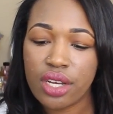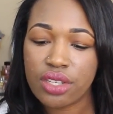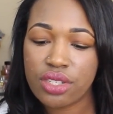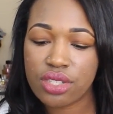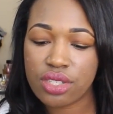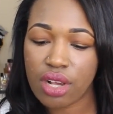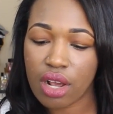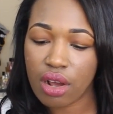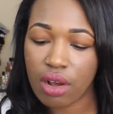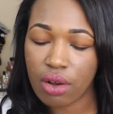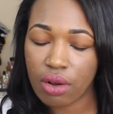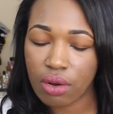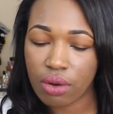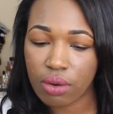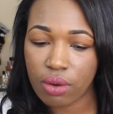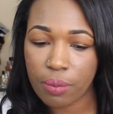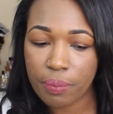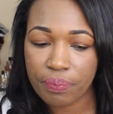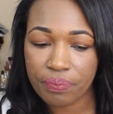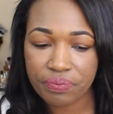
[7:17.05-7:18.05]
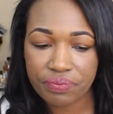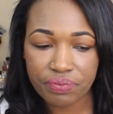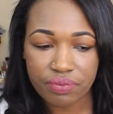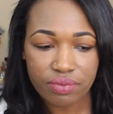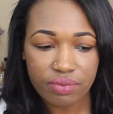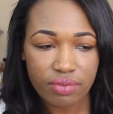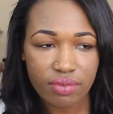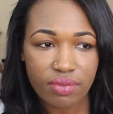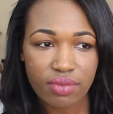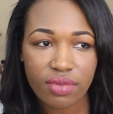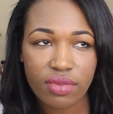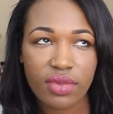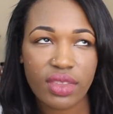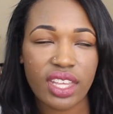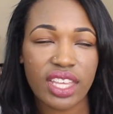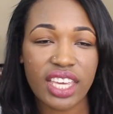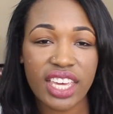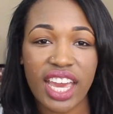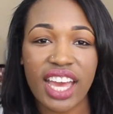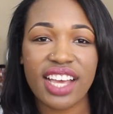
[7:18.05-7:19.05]
So
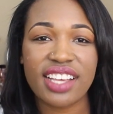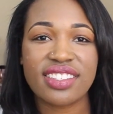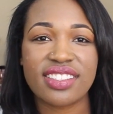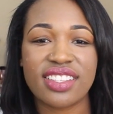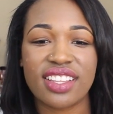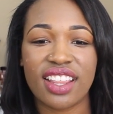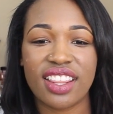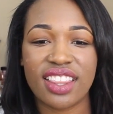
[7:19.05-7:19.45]
yes